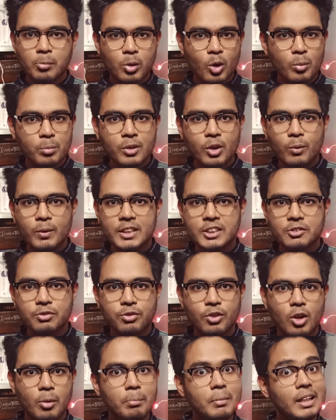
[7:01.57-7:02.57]
Blomkvist
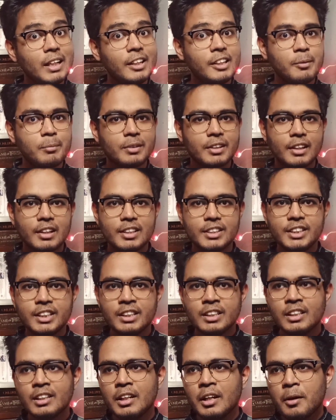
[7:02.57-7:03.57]
from Millennium
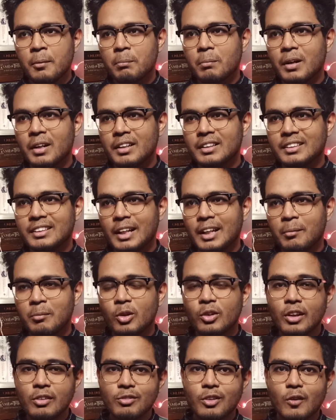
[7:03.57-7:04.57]
Trilogy, but I'm
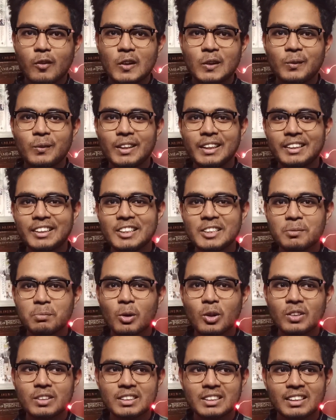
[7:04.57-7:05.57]
looking forward to read these
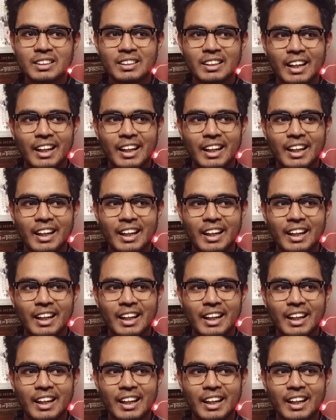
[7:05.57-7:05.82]
books.